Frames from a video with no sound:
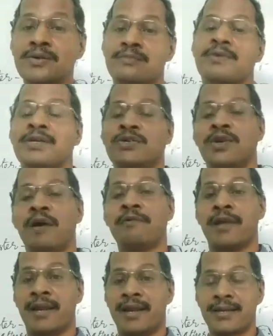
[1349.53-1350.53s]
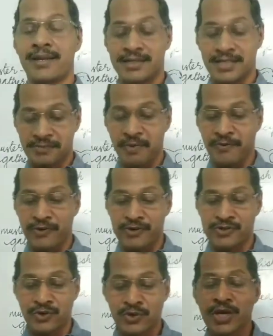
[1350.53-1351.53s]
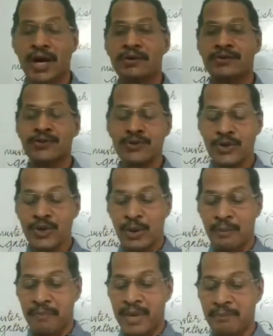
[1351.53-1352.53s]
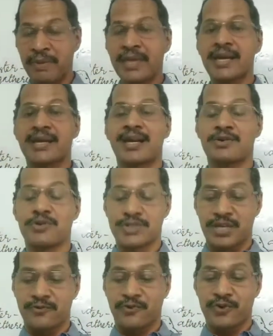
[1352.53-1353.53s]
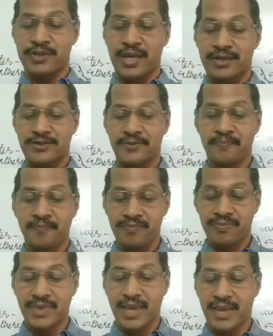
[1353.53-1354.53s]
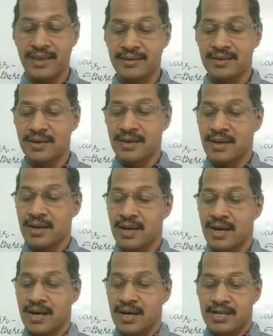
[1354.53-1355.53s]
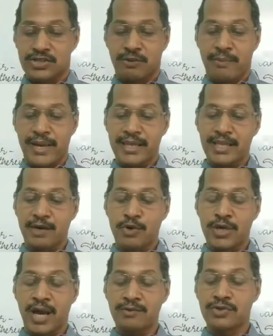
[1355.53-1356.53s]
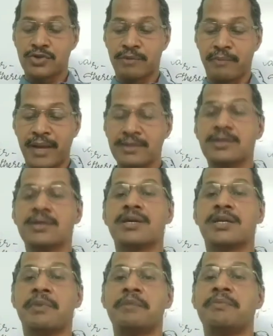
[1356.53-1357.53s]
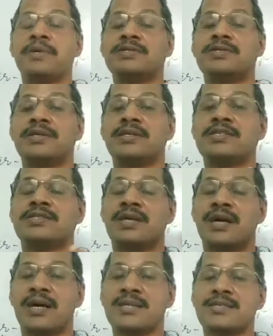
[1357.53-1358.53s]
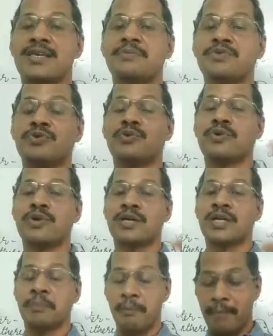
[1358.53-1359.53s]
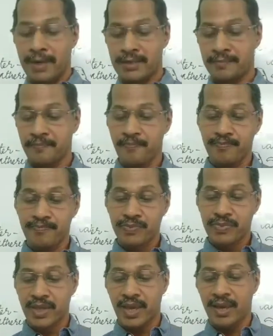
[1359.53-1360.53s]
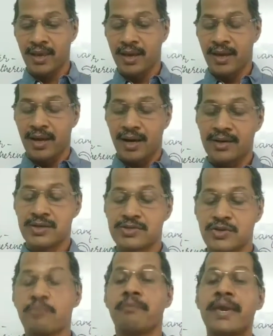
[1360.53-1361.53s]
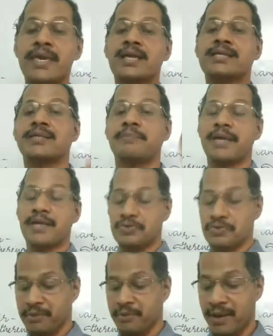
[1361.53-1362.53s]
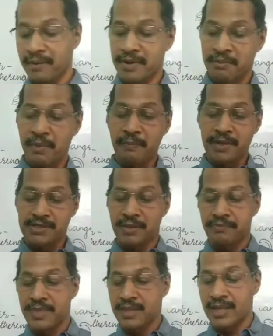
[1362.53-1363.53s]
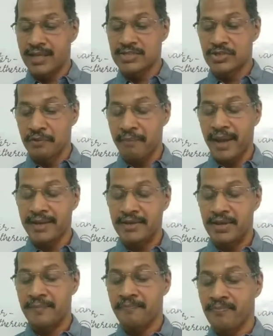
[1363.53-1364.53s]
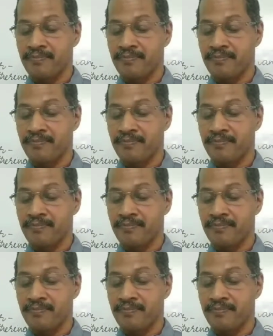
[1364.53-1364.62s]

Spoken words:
what you have narrated just before. So you have to make a conclusion for that. Okay. So Mahendra would have to remind means just ask him to remember. Okay. So making somebody to remember something, that is reminding.